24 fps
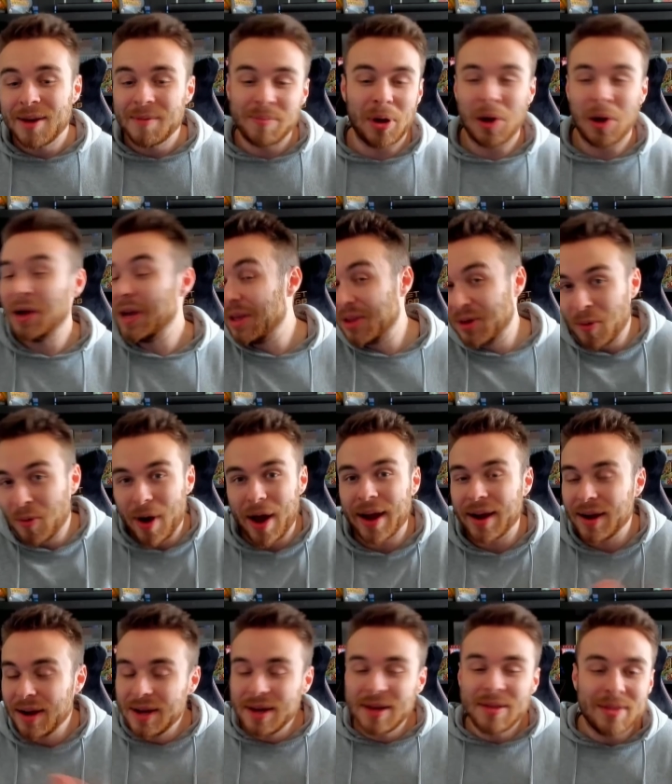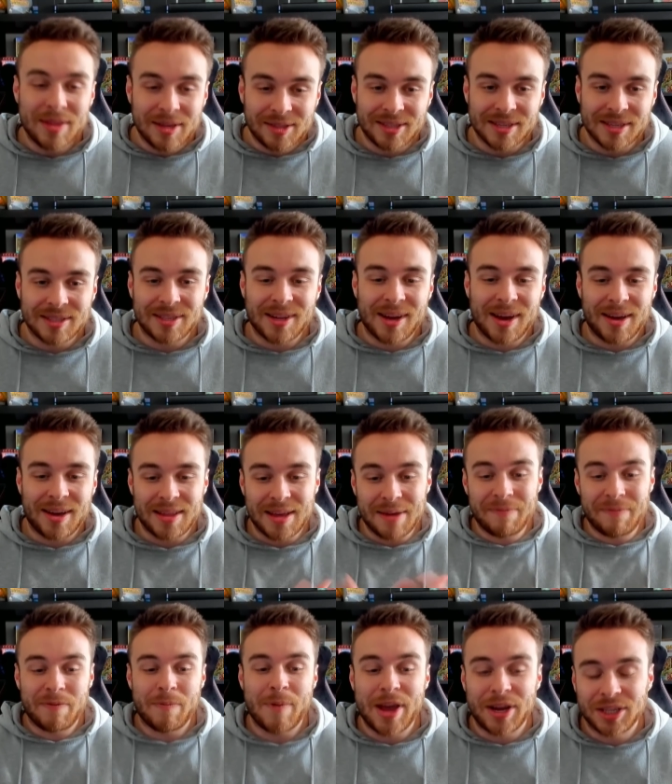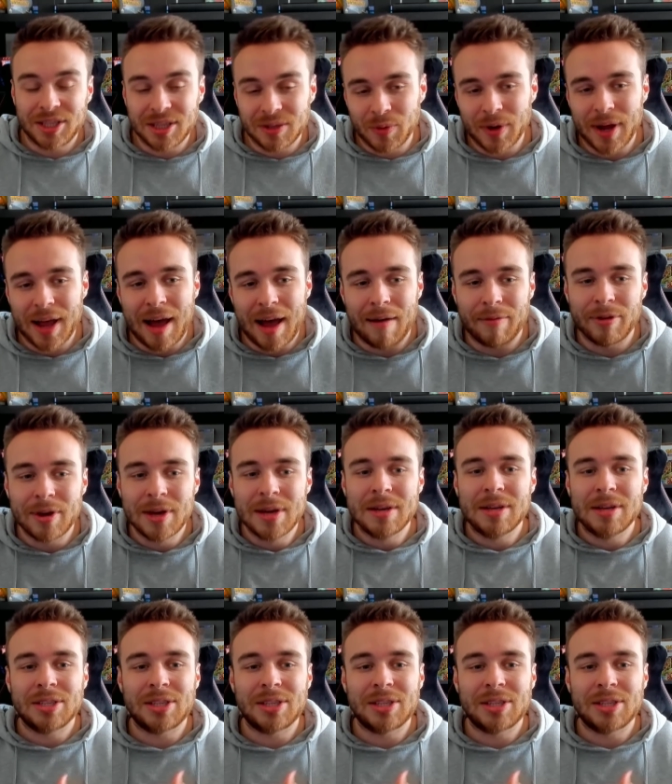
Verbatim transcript: But either way, this is the information that we have.